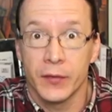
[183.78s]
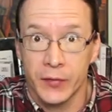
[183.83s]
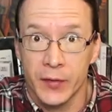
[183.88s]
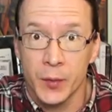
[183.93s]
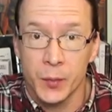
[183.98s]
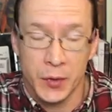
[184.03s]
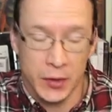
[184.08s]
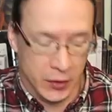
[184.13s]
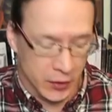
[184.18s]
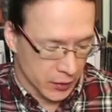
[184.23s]

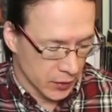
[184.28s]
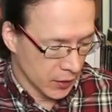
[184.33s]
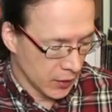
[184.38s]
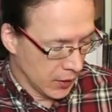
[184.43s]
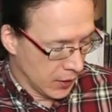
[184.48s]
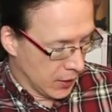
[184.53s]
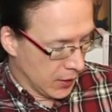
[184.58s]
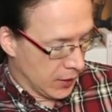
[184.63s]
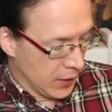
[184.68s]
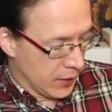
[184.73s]
similar.
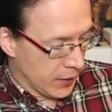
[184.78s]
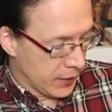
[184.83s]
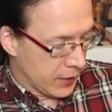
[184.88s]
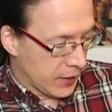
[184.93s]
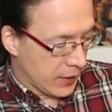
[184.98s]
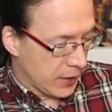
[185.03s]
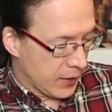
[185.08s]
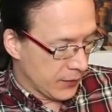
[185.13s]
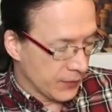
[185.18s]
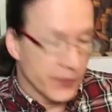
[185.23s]

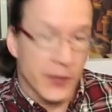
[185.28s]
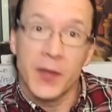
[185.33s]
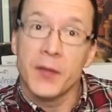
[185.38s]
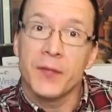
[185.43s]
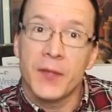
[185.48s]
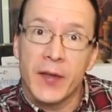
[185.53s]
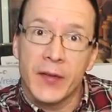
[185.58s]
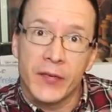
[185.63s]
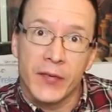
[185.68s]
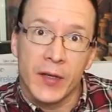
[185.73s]
The
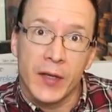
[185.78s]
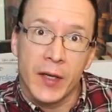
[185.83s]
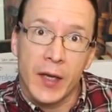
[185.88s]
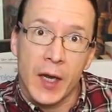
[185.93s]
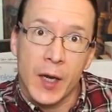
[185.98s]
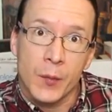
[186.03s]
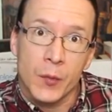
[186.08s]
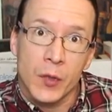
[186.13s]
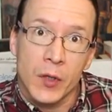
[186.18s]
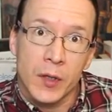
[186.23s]
front-facing
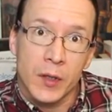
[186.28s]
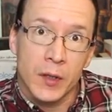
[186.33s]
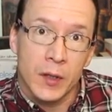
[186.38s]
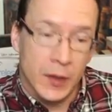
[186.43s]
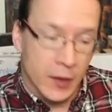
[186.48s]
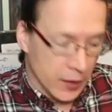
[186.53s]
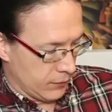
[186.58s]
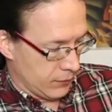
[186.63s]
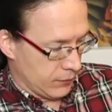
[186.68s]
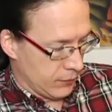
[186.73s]
camera
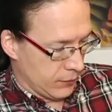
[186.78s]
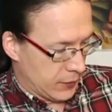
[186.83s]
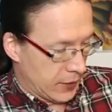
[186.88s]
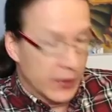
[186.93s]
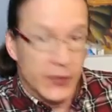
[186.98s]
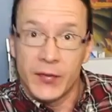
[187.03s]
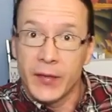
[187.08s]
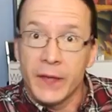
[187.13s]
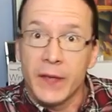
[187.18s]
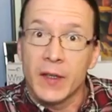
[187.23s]

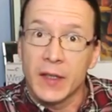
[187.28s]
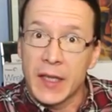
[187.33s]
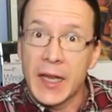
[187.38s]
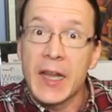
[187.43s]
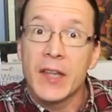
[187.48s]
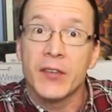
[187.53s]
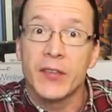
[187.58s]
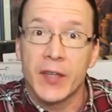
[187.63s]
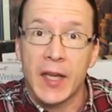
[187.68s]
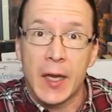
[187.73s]
is in the
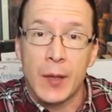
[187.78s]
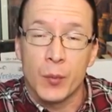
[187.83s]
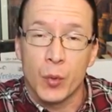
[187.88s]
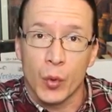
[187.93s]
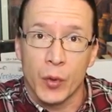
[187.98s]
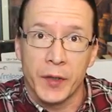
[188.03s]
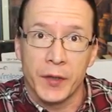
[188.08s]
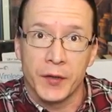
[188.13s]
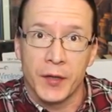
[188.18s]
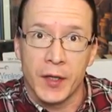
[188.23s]
landscape
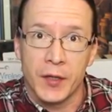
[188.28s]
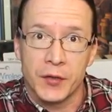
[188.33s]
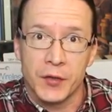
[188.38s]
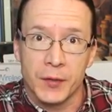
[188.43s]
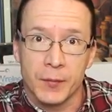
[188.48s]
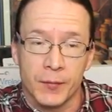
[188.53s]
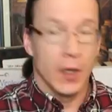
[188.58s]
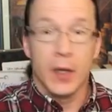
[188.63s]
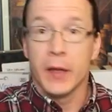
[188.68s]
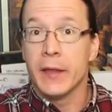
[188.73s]

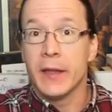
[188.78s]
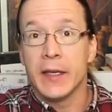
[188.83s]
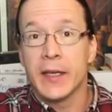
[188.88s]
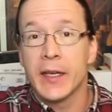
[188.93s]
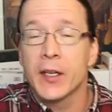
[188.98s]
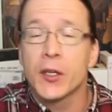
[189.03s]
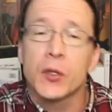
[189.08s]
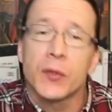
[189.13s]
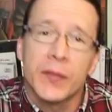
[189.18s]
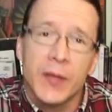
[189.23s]
orientation. The
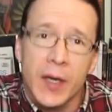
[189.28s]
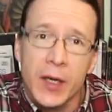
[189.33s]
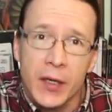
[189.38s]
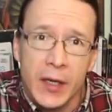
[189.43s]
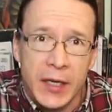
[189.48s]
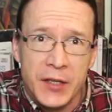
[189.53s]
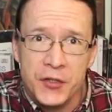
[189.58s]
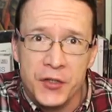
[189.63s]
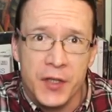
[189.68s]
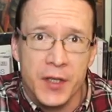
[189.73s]
Kindle Fire
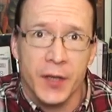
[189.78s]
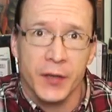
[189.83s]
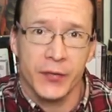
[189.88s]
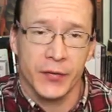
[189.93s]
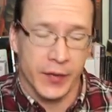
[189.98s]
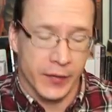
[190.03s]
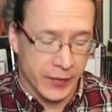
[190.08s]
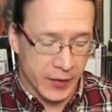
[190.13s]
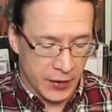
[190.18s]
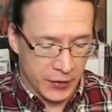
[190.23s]
HDX
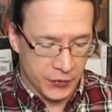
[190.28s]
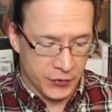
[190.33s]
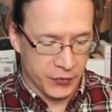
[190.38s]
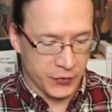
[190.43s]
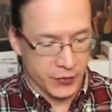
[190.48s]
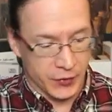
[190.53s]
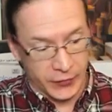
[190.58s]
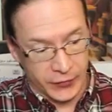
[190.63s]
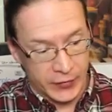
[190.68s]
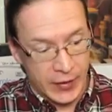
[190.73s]

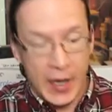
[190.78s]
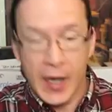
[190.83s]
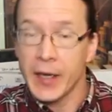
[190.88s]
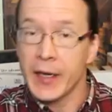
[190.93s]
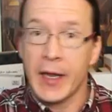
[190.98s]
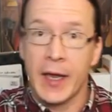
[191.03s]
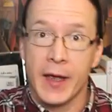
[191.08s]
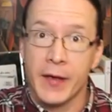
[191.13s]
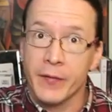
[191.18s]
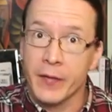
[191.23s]
7-inch does not
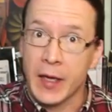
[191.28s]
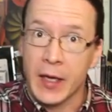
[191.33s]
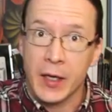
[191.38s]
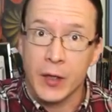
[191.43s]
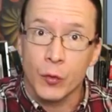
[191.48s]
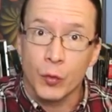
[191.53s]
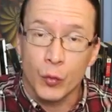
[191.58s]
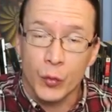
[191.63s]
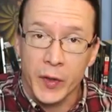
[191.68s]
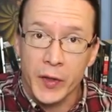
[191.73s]
have
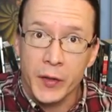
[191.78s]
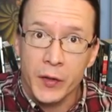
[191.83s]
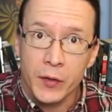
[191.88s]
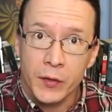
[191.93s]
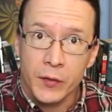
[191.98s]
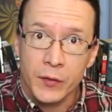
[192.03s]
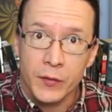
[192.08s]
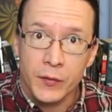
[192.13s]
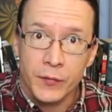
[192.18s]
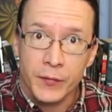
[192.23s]
a
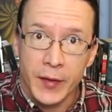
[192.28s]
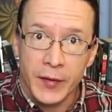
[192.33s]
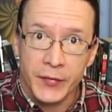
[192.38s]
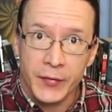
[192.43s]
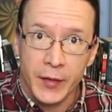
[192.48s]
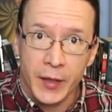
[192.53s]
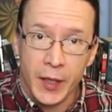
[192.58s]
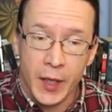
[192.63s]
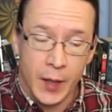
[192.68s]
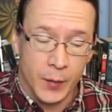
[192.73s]

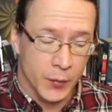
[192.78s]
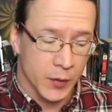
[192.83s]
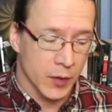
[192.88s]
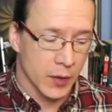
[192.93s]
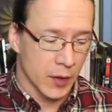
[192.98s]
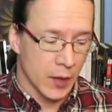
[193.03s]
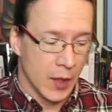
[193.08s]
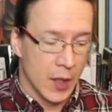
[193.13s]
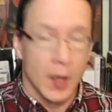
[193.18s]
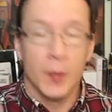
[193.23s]
rear-facing
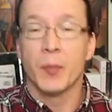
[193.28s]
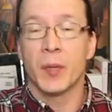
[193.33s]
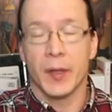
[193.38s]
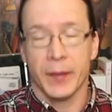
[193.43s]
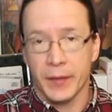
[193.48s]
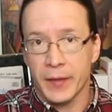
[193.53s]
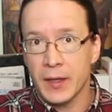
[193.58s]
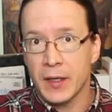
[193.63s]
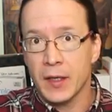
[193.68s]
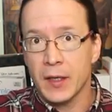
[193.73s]
camera,
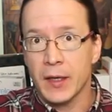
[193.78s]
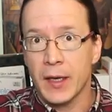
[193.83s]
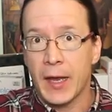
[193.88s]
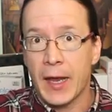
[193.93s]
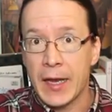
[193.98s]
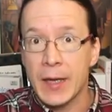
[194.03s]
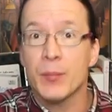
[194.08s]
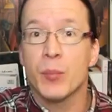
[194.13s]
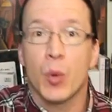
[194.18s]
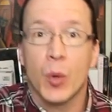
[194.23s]
but the
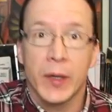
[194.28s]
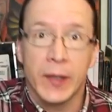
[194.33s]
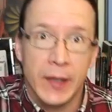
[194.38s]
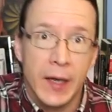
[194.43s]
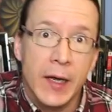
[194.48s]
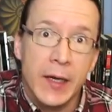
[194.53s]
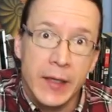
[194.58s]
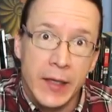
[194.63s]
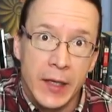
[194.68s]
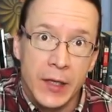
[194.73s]

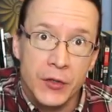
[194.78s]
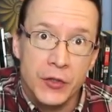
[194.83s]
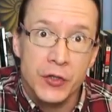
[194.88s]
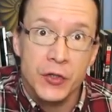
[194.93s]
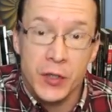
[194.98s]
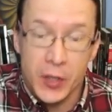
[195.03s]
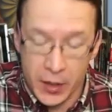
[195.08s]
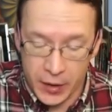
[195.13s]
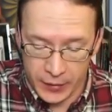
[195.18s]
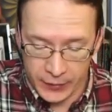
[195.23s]

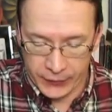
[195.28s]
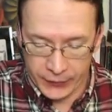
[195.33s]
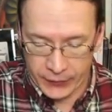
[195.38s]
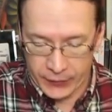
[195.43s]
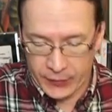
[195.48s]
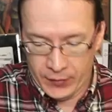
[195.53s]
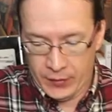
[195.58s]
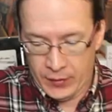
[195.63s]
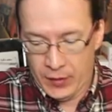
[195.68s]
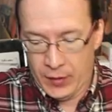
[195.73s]
8.9-inch
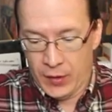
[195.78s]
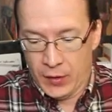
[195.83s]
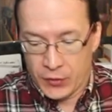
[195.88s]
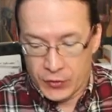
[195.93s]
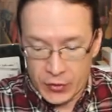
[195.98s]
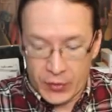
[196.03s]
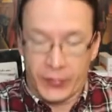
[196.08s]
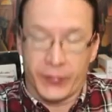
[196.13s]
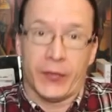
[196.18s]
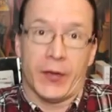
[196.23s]
does,
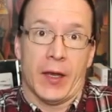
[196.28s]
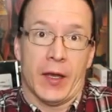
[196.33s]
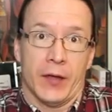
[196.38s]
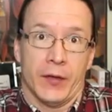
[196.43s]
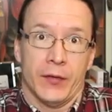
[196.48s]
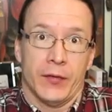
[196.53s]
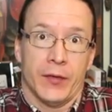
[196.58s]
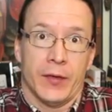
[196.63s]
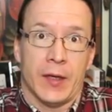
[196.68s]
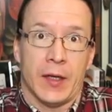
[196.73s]
just
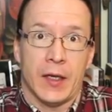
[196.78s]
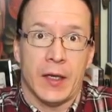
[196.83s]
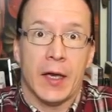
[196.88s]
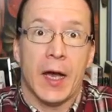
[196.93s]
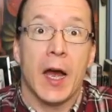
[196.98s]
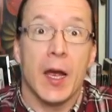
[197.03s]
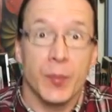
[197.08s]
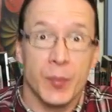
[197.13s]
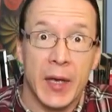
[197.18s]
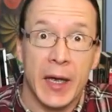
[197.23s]
as the
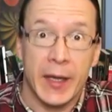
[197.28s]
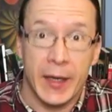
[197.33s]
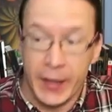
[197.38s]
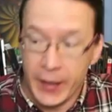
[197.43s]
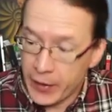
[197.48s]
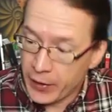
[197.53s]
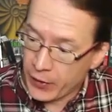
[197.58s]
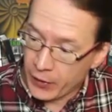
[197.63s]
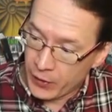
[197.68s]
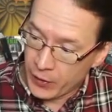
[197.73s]
iPad
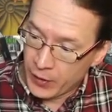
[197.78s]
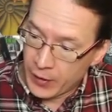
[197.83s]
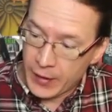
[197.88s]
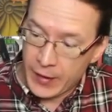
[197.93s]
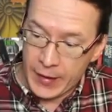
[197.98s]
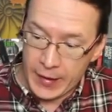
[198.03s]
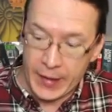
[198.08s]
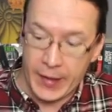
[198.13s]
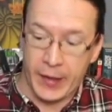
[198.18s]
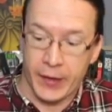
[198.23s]
Air
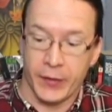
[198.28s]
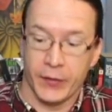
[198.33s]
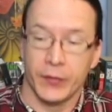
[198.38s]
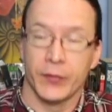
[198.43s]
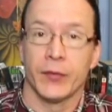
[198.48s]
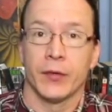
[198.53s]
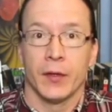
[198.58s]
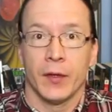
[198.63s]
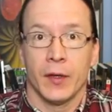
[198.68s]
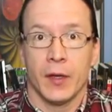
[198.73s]

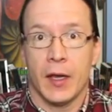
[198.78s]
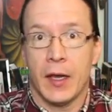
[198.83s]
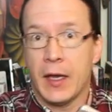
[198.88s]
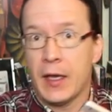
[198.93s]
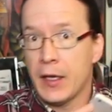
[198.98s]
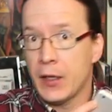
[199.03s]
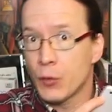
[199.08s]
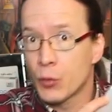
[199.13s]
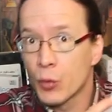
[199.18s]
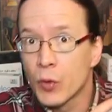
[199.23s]
has
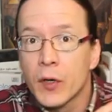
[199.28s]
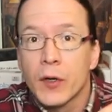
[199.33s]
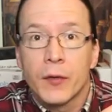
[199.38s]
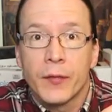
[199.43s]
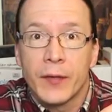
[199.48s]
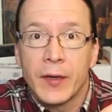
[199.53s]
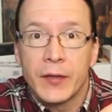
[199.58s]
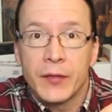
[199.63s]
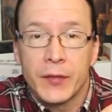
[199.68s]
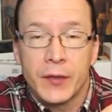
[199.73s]
a
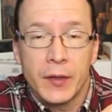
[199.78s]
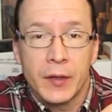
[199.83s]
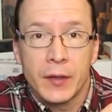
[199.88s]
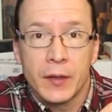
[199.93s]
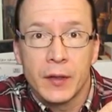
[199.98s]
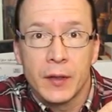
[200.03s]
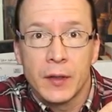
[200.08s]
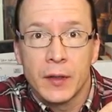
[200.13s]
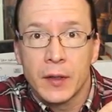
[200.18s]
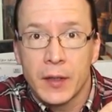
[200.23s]

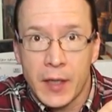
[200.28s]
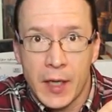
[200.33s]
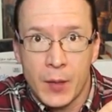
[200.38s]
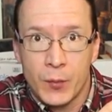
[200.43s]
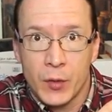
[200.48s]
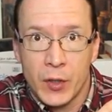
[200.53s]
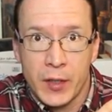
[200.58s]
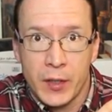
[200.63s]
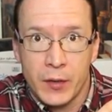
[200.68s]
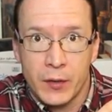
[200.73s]
rear-facing
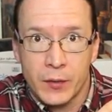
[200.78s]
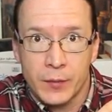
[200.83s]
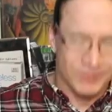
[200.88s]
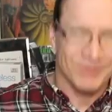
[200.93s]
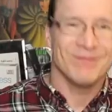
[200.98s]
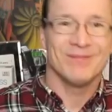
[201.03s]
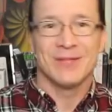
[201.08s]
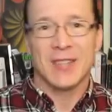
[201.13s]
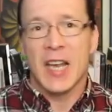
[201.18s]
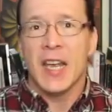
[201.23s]
camera here.
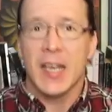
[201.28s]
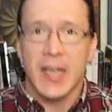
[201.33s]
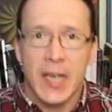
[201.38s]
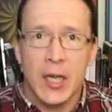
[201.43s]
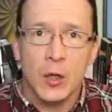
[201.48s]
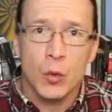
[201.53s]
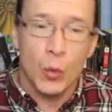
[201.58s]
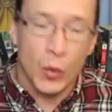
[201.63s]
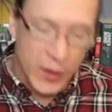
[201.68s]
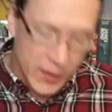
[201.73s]

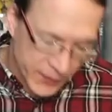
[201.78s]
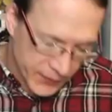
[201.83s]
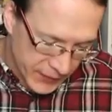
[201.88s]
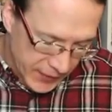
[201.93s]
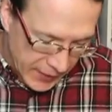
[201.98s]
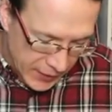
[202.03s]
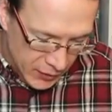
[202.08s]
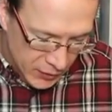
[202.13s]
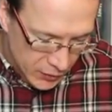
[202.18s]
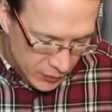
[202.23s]
And one
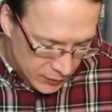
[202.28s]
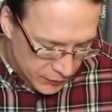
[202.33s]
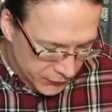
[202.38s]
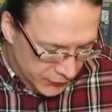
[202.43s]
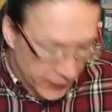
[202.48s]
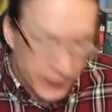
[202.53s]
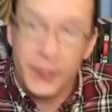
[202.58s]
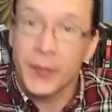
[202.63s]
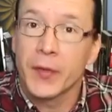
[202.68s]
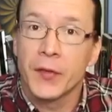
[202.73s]
final
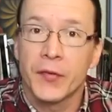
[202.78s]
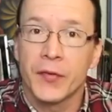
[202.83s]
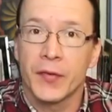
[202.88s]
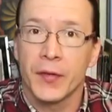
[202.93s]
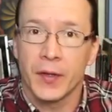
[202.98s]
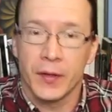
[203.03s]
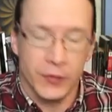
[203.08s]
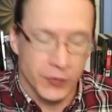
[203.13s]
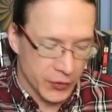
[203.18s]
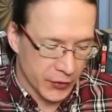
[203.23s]
difference
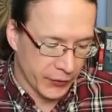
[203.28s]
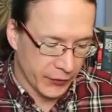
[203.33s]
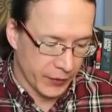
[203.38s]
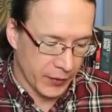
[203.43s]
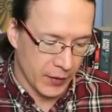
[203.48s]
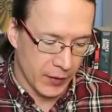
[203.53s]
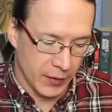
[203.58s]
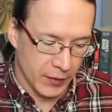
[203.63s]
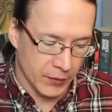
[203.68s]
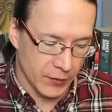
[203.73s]
in just
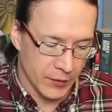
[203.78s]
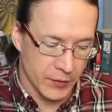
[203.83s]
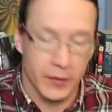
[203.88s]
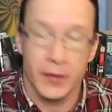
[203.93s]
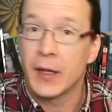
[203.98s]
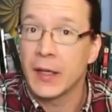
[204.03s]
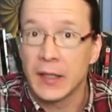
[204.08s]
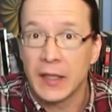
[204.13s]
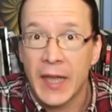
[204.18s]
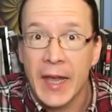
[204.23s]
the
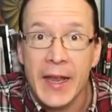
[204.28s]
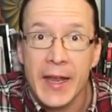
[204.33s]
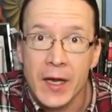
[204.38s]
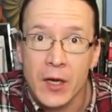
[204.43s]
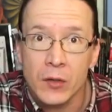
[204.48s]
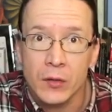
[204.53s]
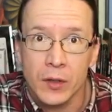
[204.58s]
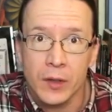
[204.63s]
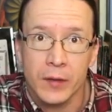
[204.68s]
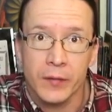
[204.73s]

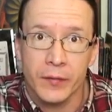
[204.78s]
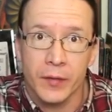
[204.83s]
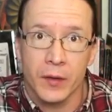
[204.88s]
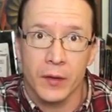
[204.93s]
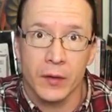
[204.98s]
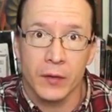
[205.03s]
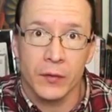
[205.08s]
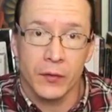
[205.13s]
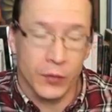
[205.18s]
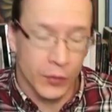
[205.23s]
layout of
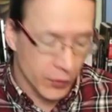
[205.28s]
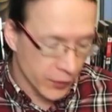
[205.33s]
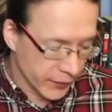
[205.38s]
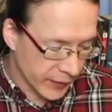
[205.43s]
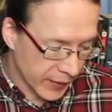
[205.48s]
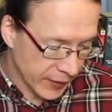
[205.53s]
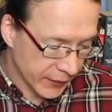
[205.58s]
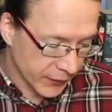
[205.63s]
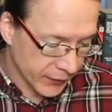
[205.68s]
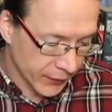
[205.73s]
the two
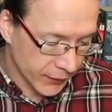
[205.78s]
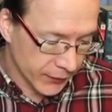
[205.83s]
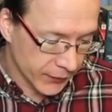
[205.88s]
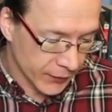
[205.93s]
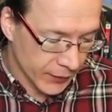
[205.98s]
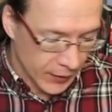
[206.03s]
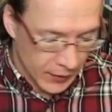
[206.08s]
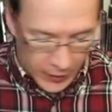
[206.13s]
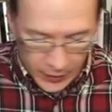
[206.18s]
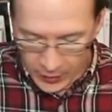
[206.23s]
devices: